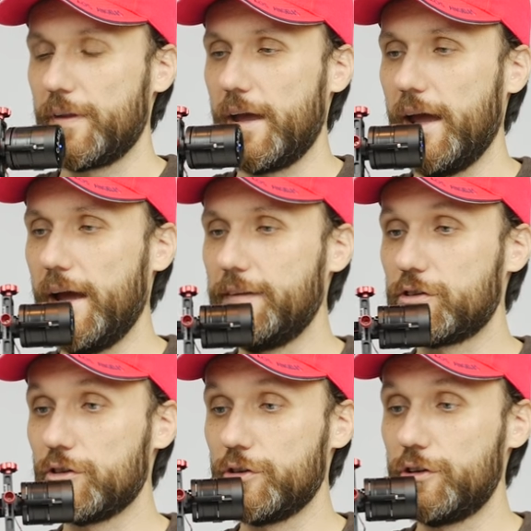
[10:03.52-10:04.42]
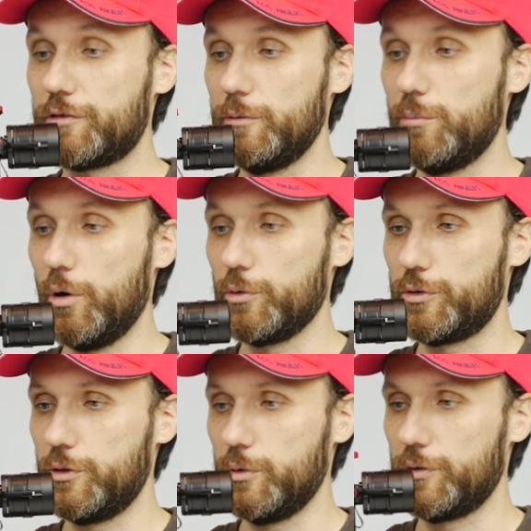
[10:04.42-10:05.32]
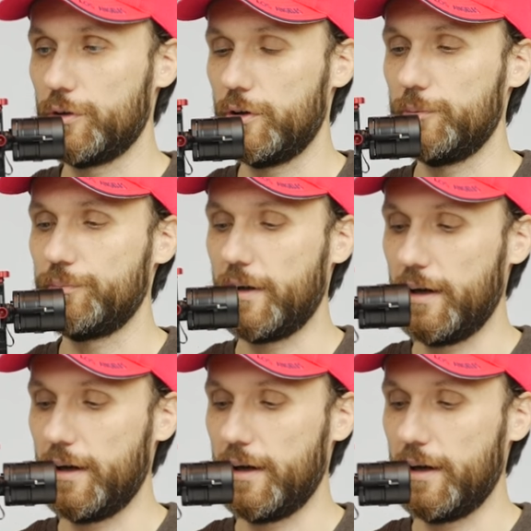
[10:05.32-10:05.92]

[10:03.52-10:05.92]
And there's also different modes too. So